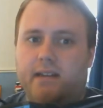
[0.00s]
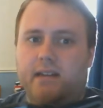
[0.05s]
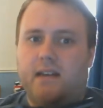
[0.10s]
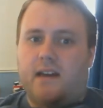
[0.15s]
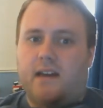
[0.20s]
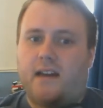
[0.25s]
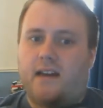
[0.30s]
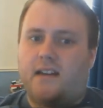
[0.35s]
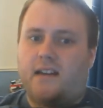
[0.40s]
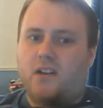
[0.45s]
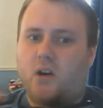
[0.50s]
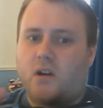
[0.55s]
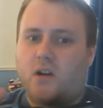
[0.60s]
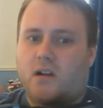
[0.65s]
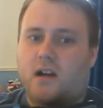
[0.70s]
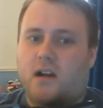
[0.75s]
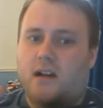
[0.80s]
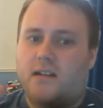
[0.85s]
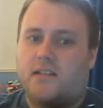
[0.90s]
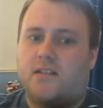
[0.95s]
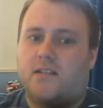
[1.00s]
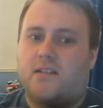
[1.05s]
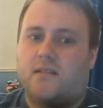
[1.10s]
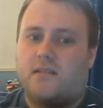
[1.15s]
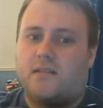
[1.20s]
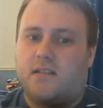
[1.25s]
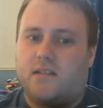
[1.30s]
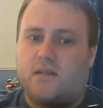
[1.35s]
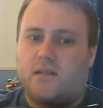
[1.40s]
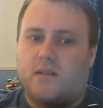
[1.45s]
uh, not colour, just
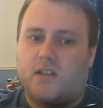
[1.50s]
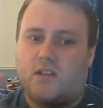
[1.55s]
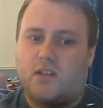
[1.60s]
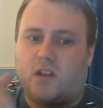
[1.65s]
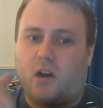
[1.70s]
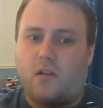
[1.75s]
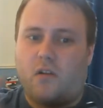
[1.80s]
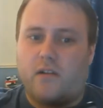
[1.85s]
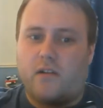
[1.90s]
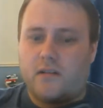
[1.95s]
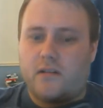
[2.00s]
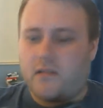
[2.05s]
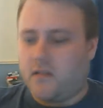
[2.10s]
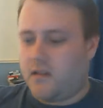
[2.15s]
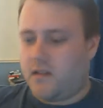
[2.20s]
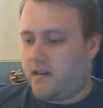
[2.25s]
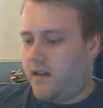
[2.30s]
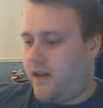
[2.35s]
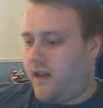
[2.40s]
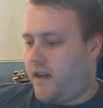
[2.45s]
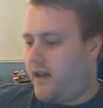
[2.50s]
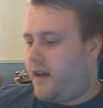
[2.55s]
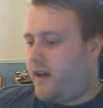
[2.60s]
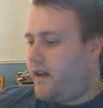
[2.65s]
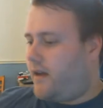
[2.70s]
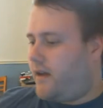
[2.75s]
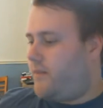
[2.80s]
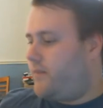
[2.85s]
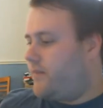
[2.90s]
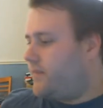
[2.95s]
it's just orange. Um,